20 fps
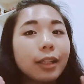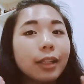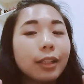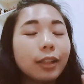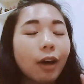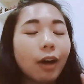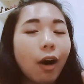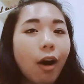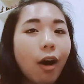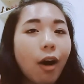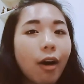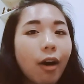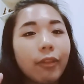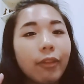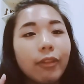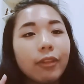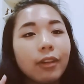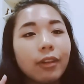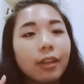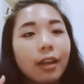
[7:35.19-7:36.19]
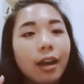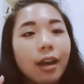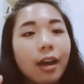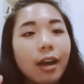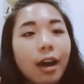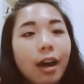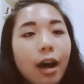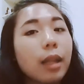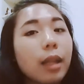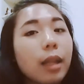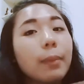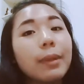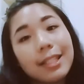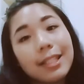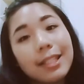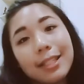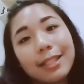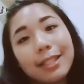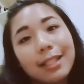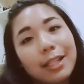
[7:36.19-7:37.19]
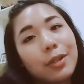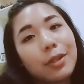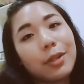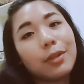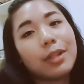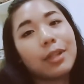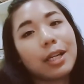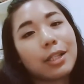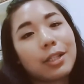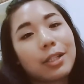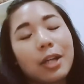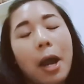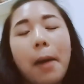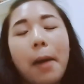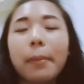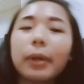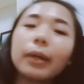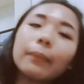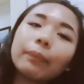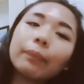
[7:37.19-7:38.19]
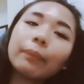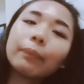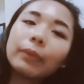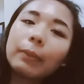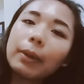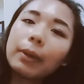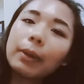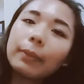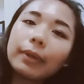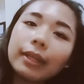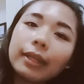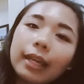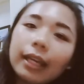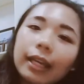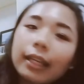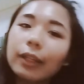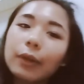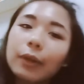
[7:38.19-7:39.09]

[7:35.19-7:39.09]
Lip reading: on the places that you like to shop. Maybe I can